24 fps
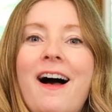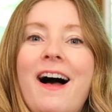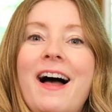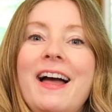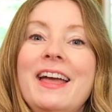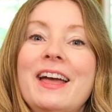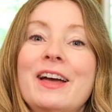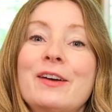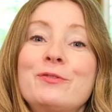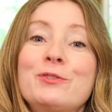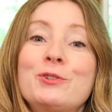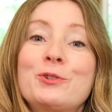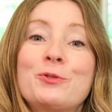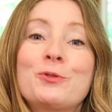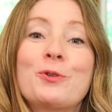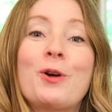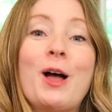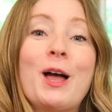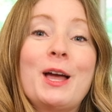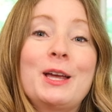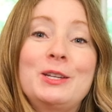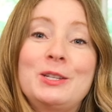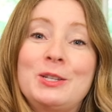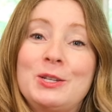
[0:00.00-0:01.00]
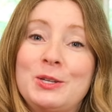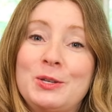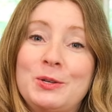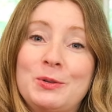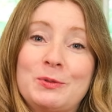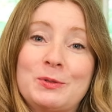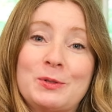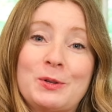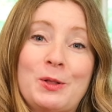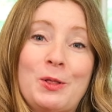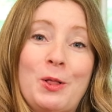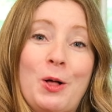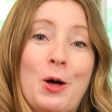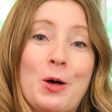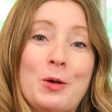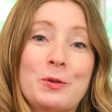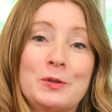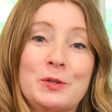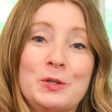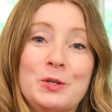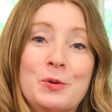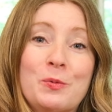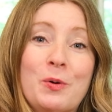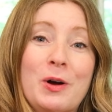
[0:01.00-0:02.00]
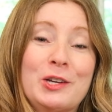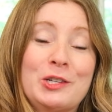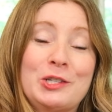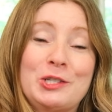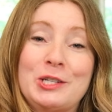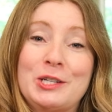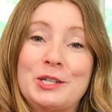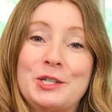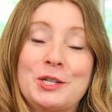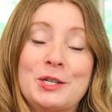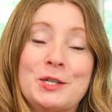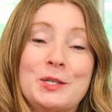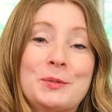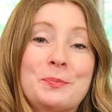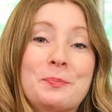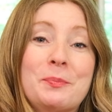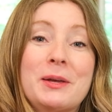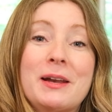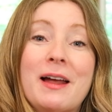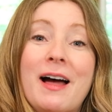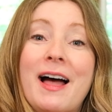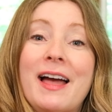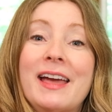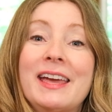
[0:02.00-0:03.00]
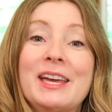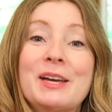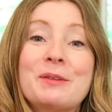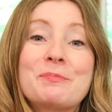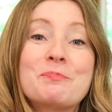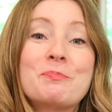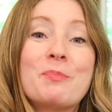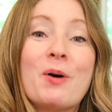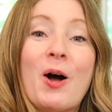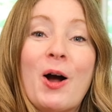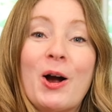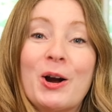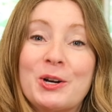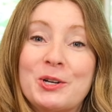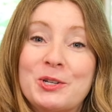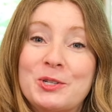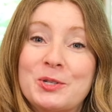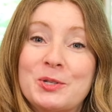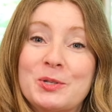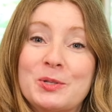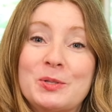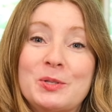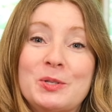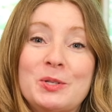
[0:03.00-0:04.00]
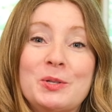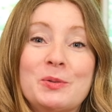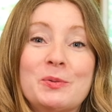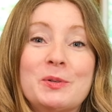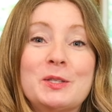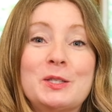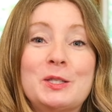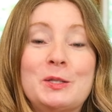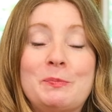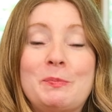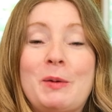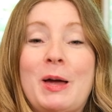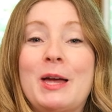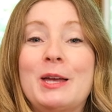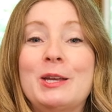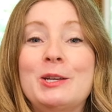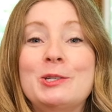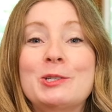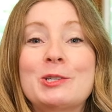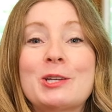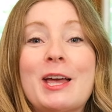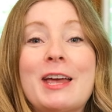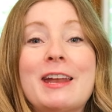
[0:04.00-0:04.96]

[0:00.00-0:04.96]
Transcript: I have tried to use cloths to wash dishes, but I am partial to a sponge,